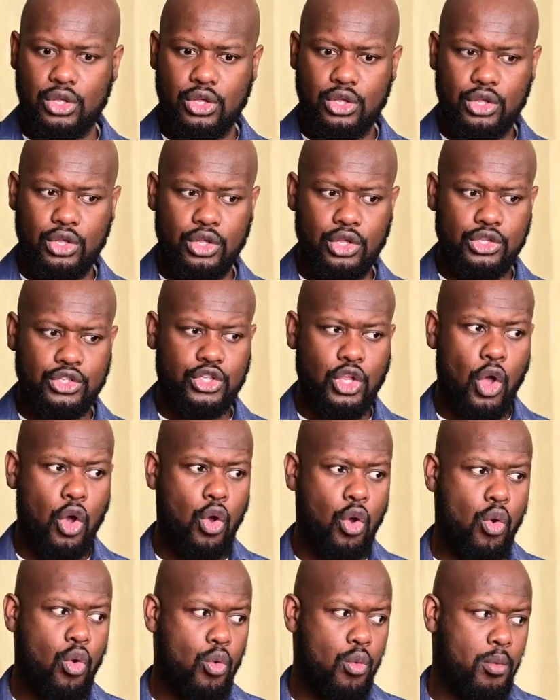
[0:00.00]

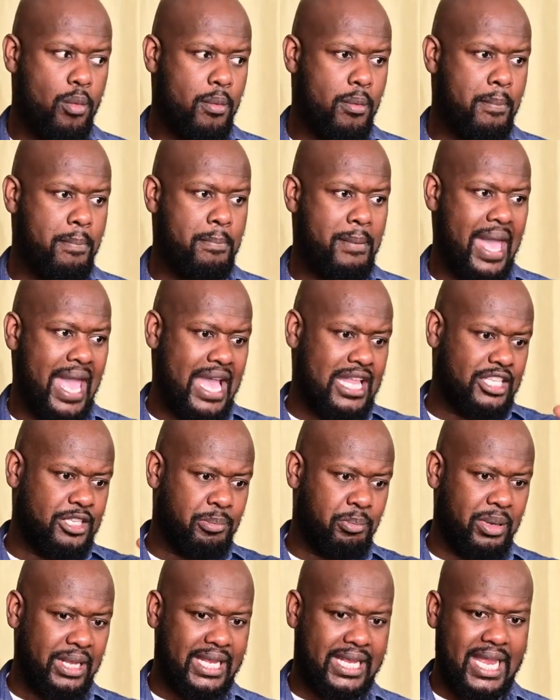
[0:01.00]
So man's
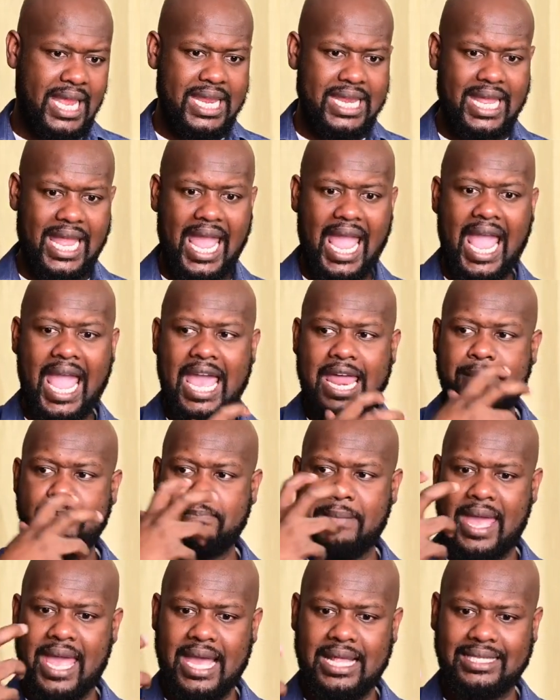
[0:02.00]
beginning and
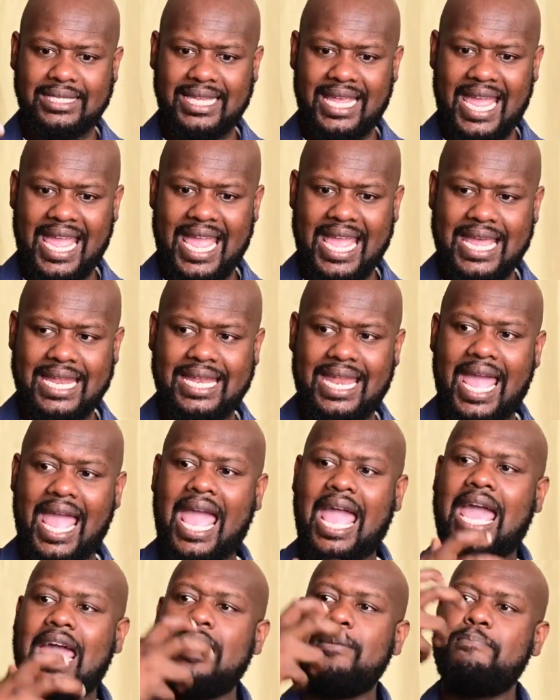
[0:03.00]
man's end
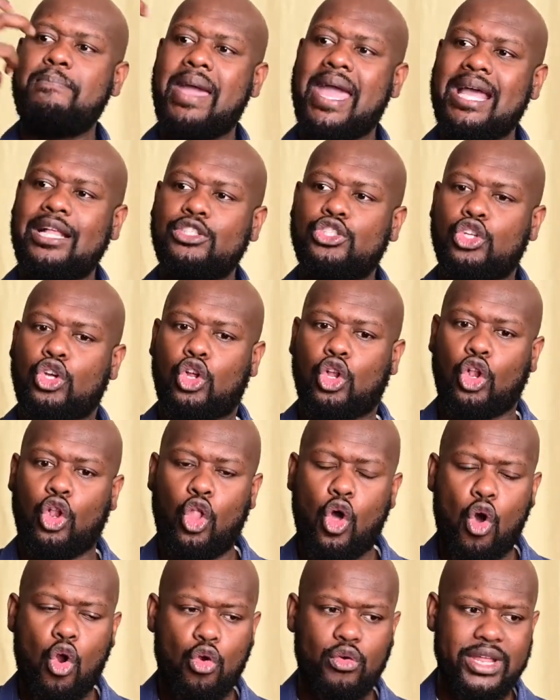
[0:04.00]
and man's
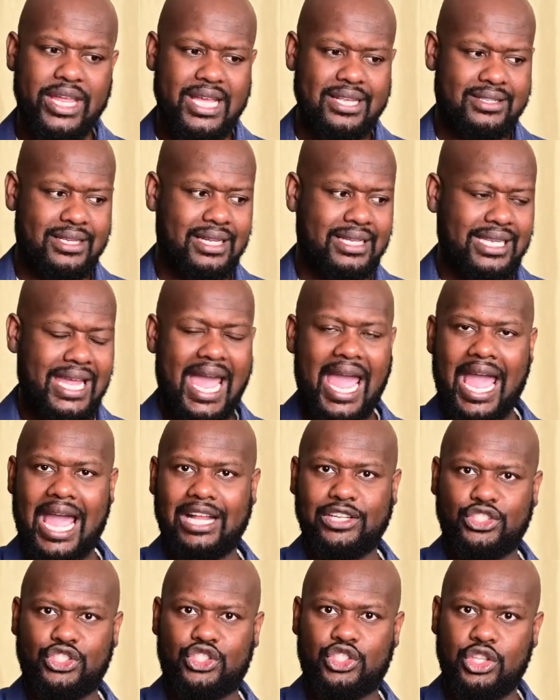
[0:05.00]
glory is
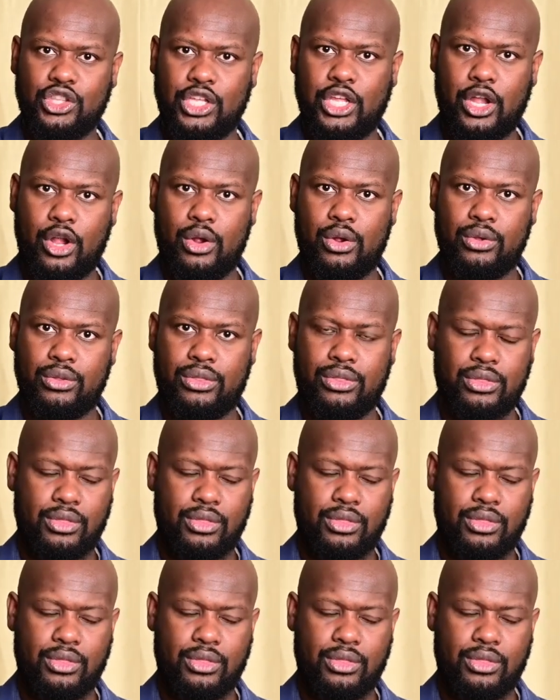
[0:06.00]
attached to the earth.